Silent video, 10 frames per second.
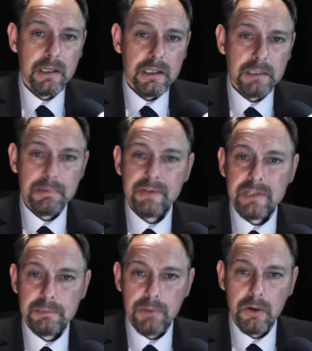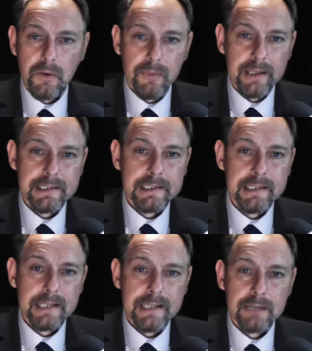The previous blog on this
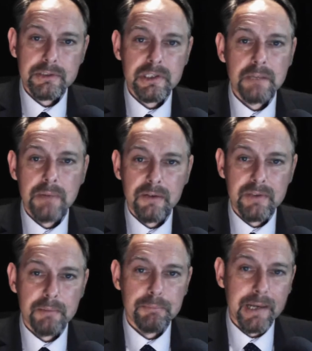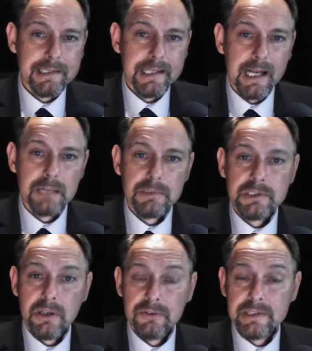set out some of the basic
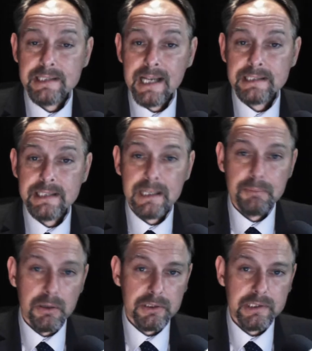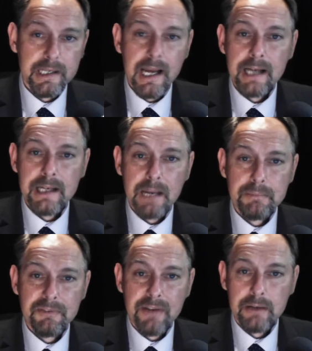elements of the TEN-T policy and can
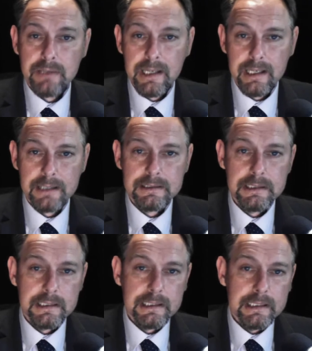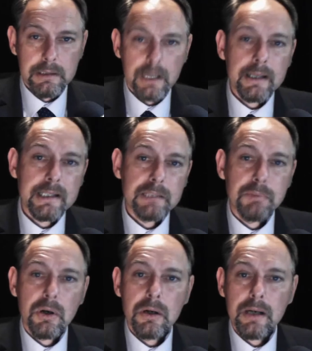be found here.
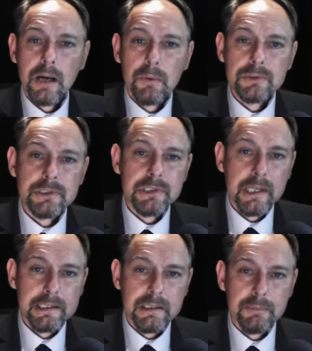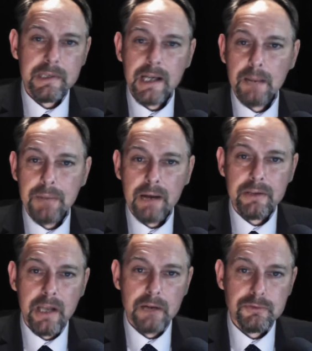Now in this blog, I want to say something
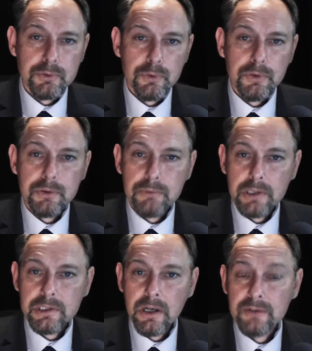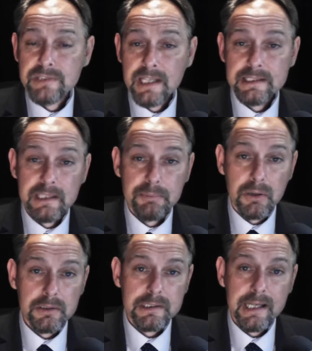about the overall thrust of TEN-T
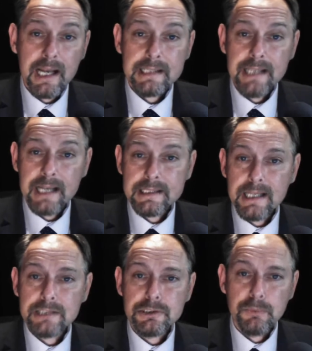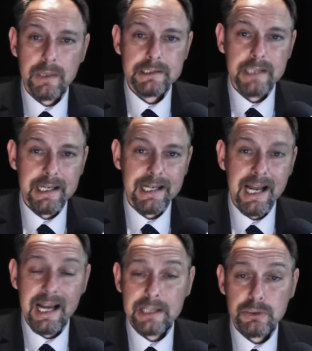policy and the extent to which it
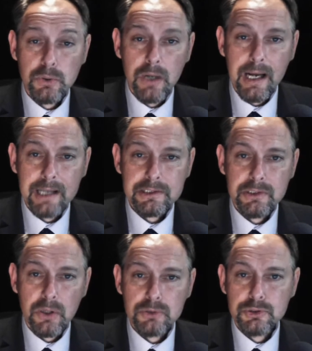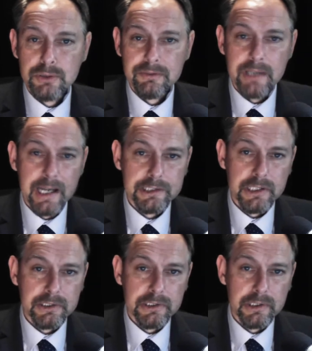has or has not driven
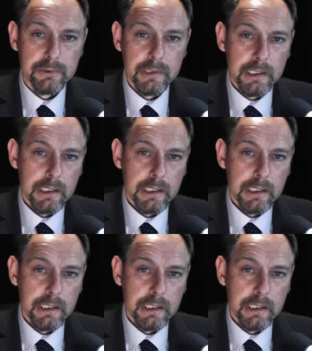HS2.